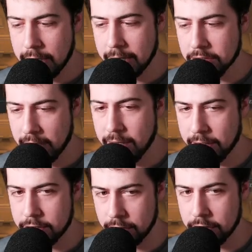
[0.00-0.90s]
Actually, I
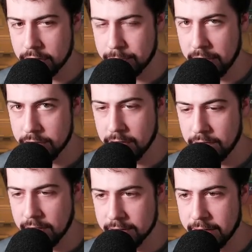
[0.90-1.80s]
think it should just be
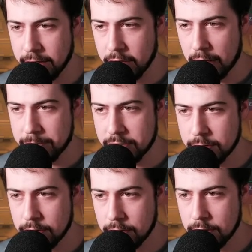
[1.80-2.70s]
Shifting
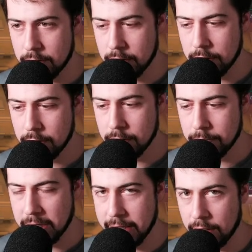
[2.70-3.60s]
Ceratops.
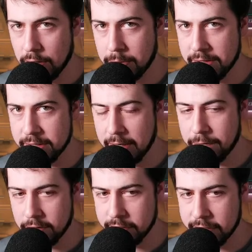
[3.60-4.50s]
Play it a little bit
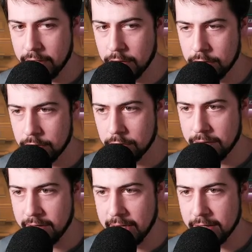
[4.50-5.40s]
safer still.
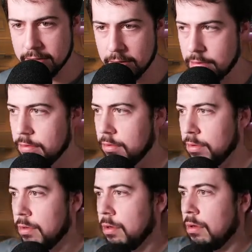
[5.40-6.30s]
Give it haste.
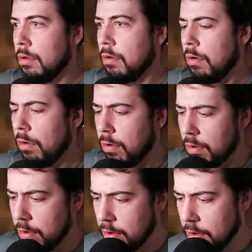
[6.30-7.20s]
Oh!
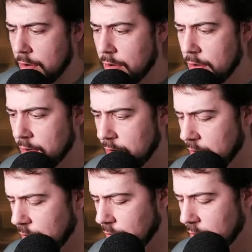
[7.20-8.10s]

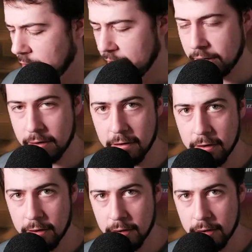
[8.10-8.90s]
What?